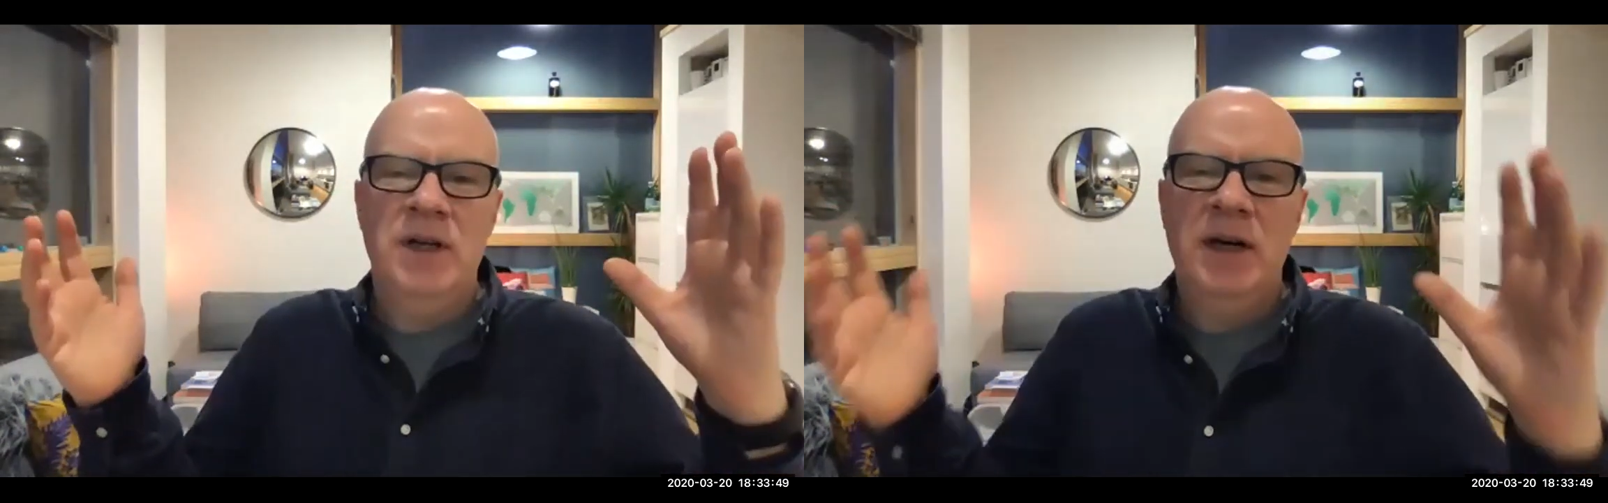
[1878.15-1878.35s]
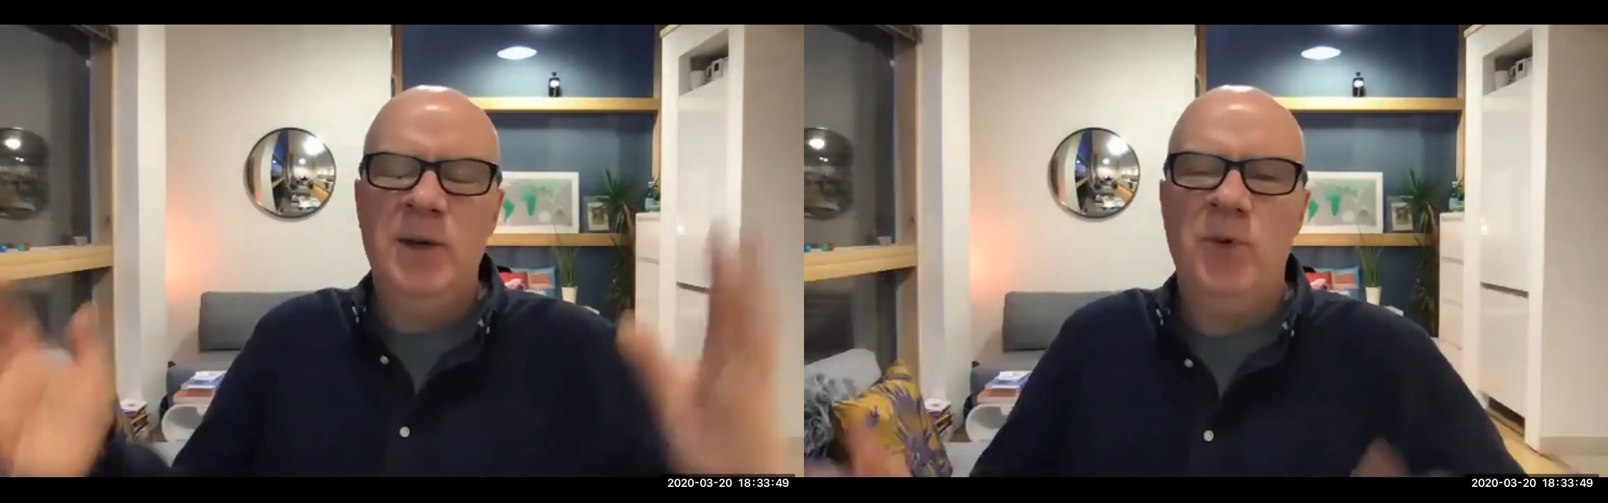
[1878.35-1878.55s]

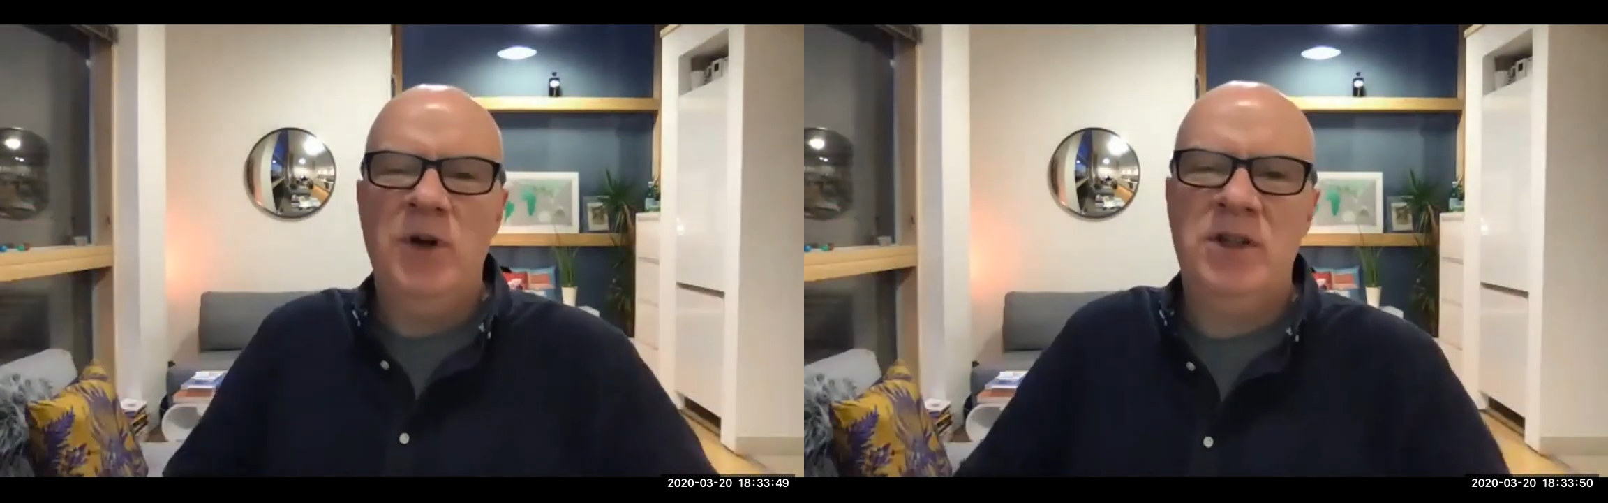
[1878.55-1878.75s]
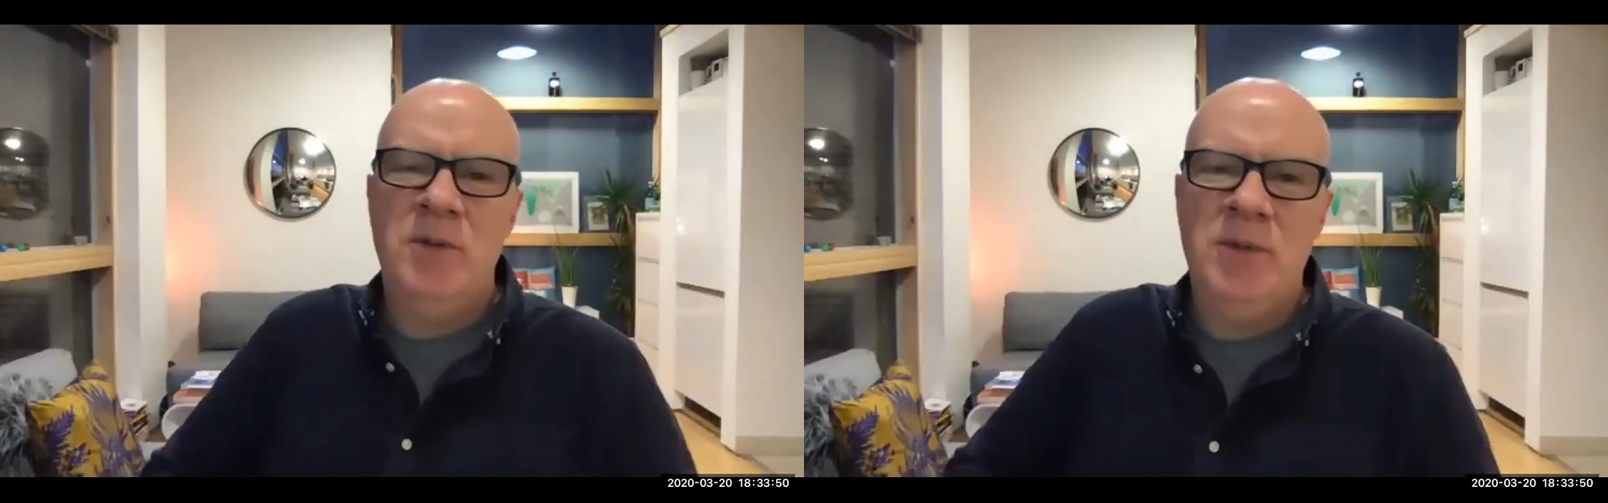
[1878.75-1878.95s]
and you
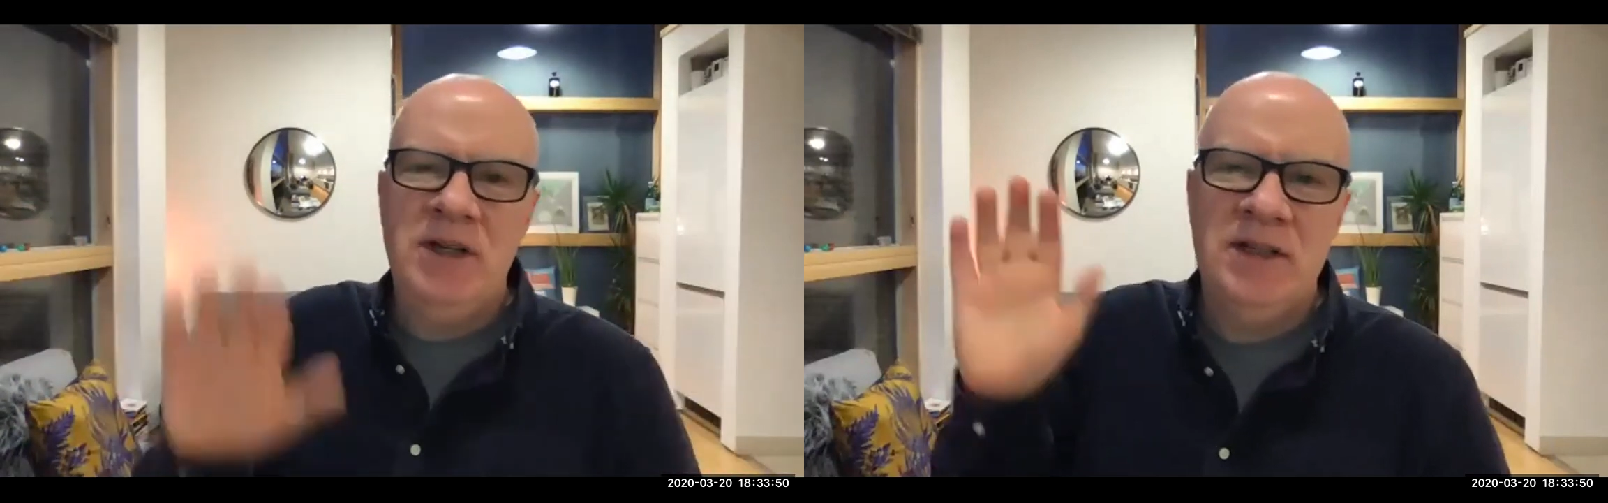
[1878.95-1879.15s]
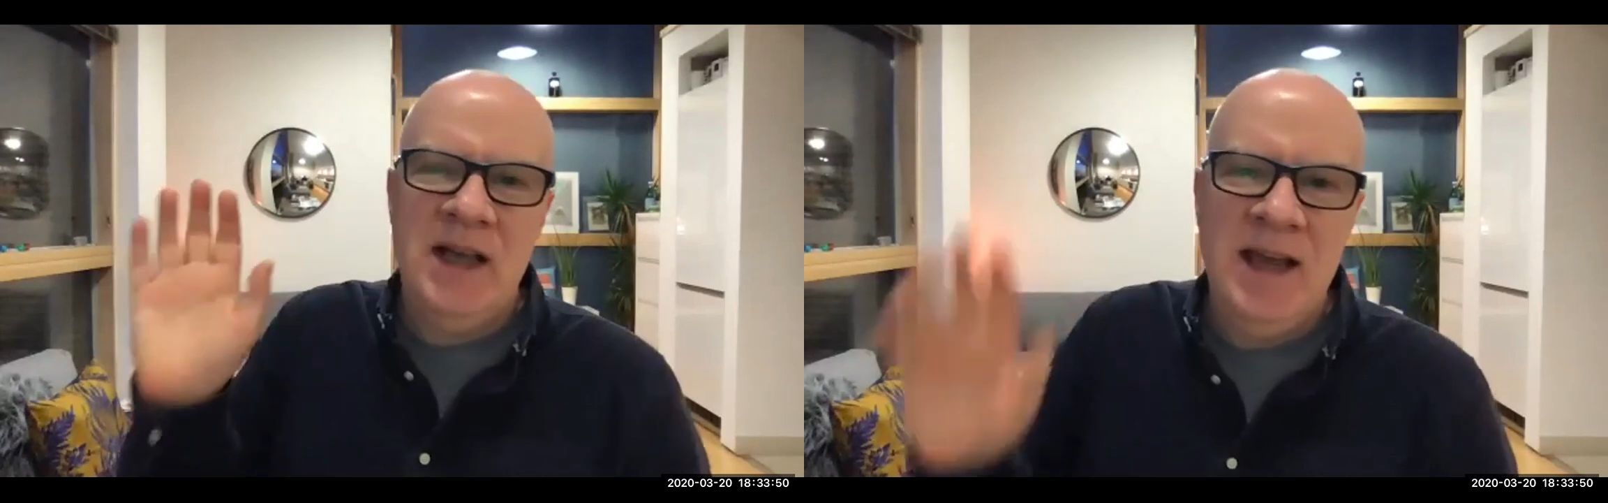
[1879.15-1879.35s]
wanted somebody to
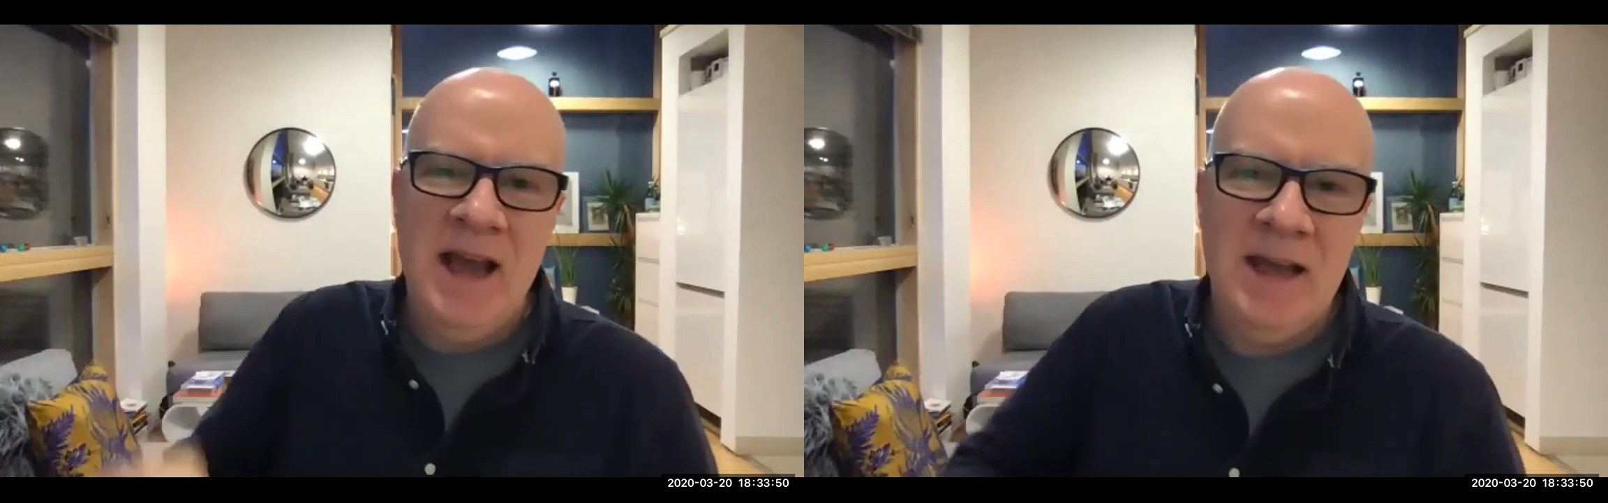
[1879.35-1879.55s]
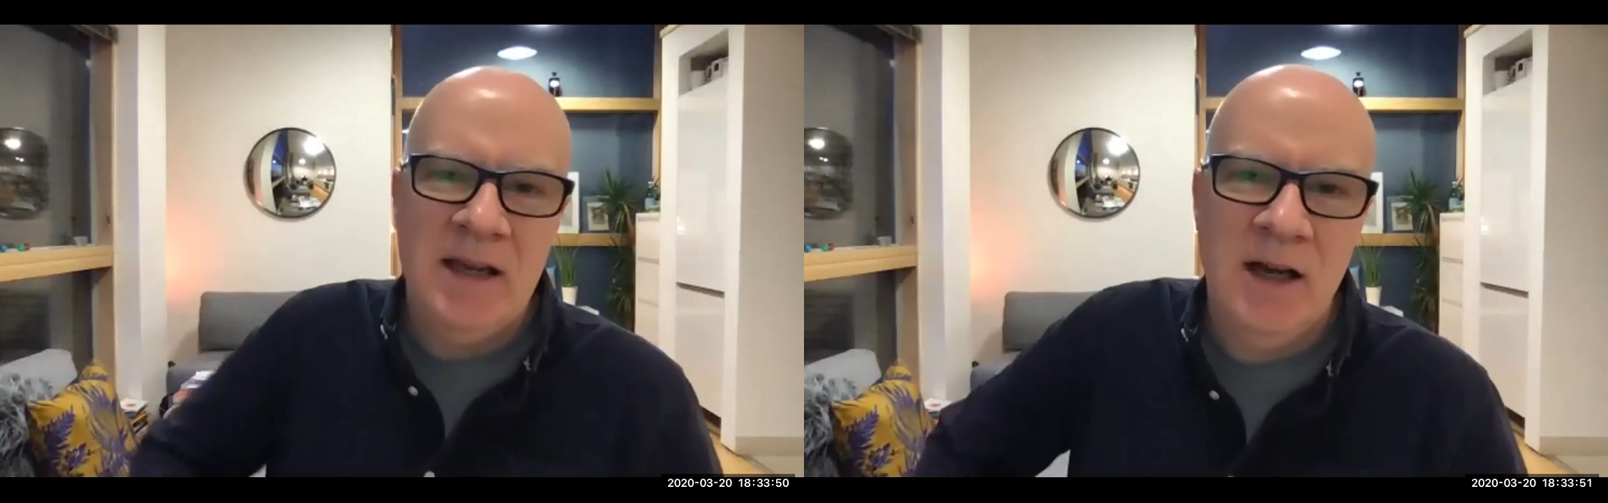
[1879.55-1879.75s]
say,
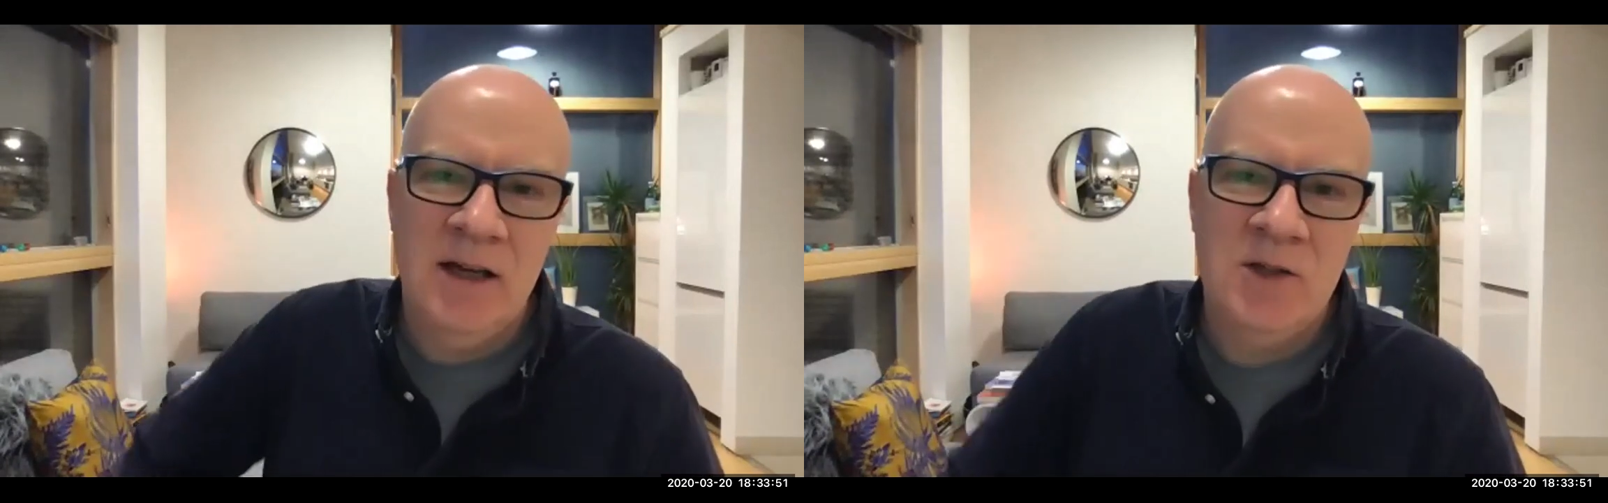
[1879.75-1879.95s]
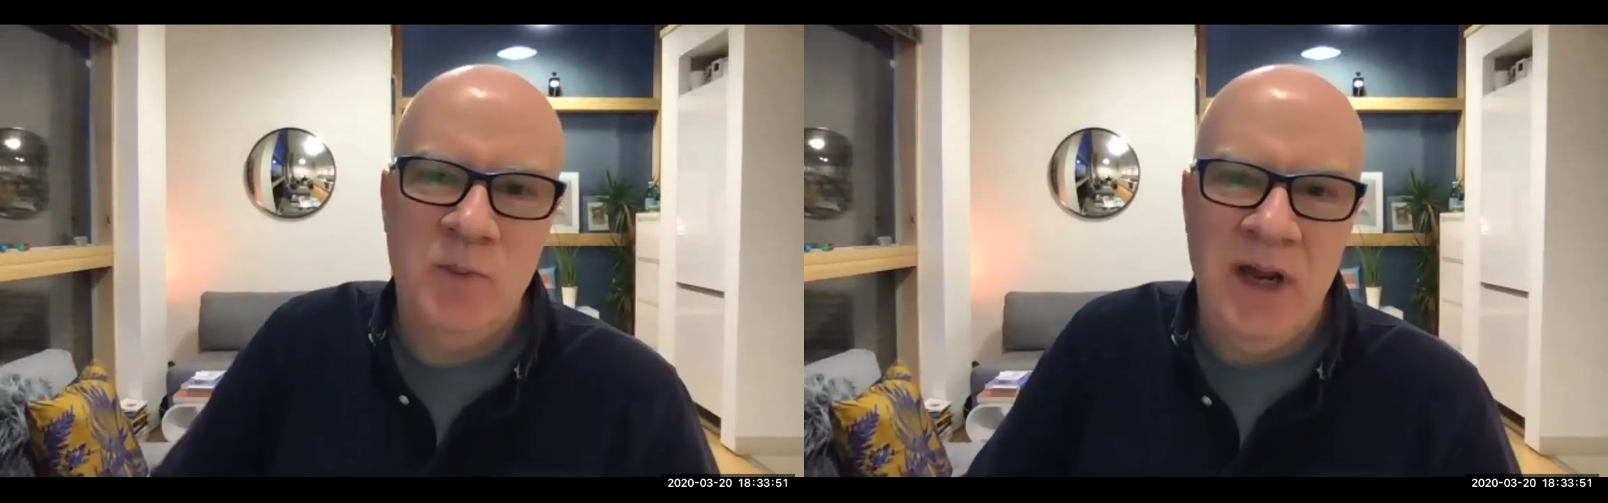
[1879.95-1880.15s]
hey, can I
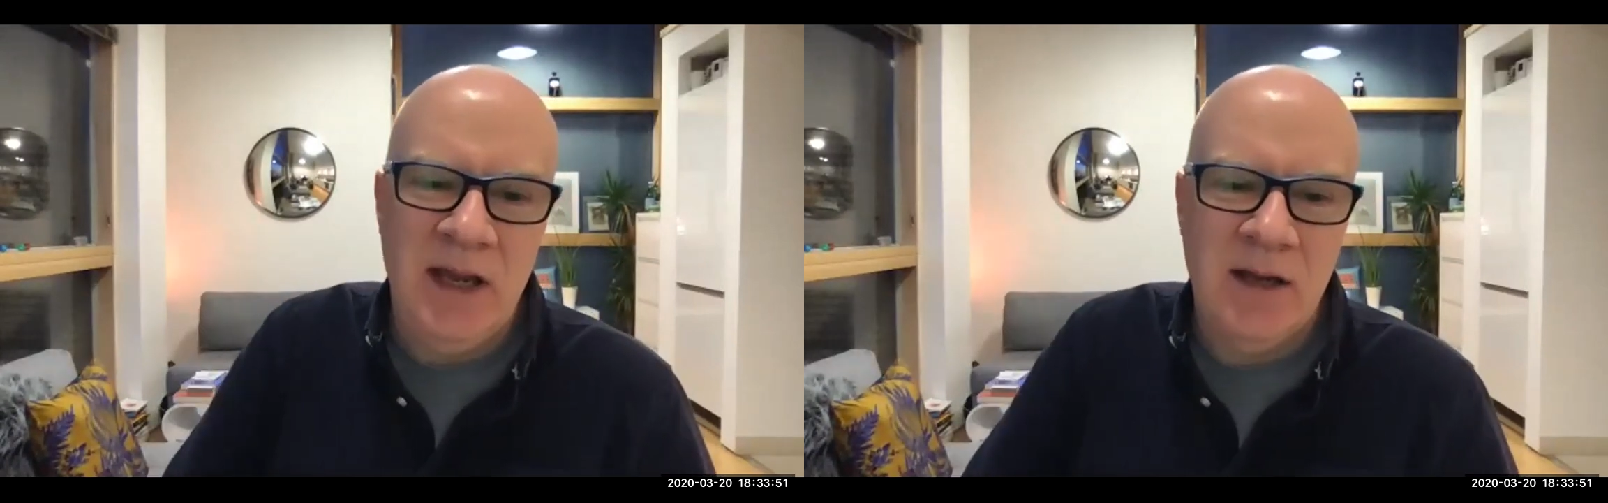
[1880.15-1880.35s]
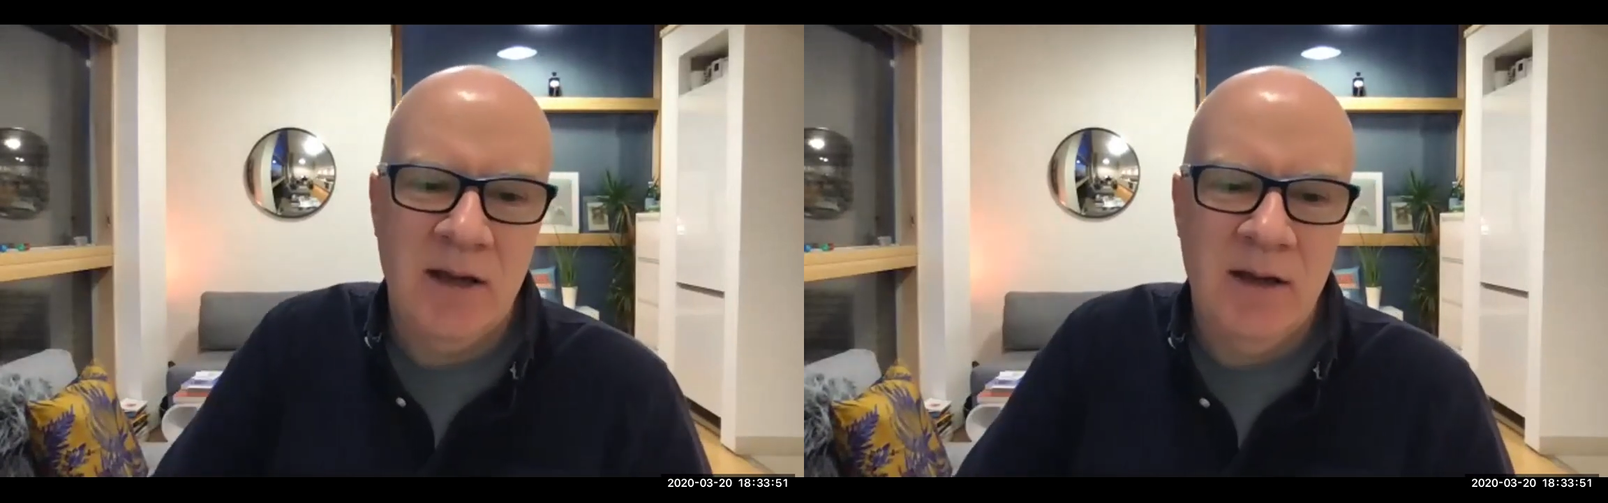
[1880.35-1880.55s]
speak?